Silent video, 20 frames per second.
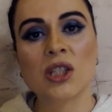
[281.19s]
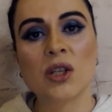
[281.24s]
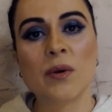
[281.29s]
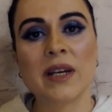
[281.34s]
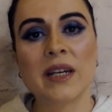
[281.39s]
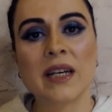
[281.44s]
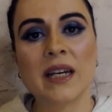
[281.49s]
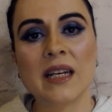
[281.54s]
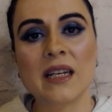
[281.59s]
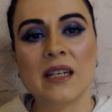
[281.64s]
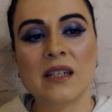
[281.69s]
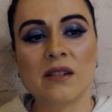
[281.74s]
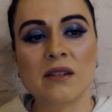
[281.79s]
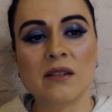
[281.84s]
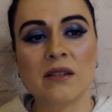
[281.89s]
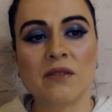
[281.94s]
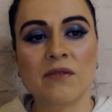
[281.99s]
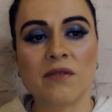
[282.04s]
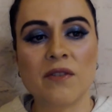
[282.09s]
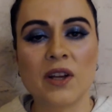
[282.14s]
So I need
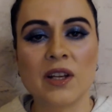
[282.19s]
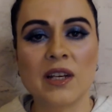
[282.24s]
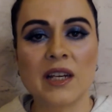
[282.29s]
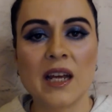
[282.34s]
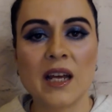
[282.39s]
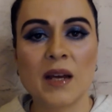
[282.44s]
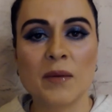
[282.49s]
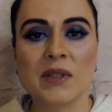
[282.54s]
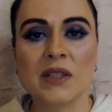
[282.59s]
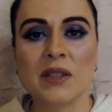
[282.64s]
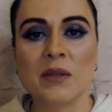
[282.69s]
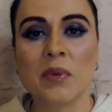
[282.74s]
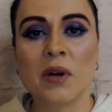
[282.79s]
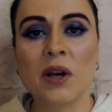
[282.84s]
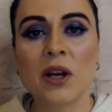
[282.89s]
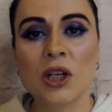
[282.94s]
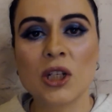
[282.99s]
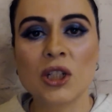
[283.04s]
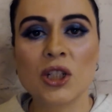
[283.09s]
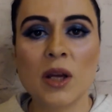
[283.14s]
to find out how much the
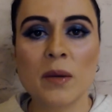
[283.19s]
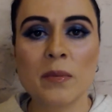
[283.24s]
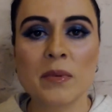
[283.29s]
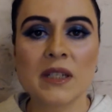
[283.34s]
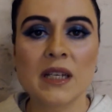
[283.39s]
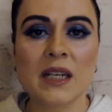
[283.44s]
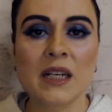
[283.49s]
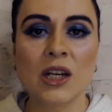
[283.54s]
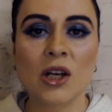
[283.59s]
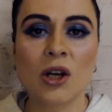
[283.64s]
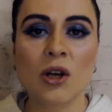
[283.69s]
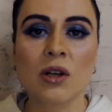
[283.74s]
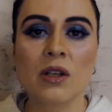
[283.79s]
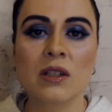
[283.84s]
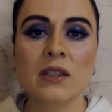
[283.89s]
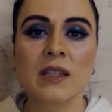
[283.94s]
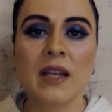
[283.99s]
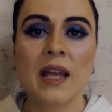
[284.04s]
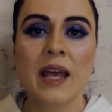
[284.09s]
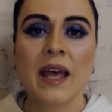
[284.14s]
prototype is going to
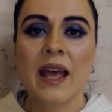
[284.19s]
cost.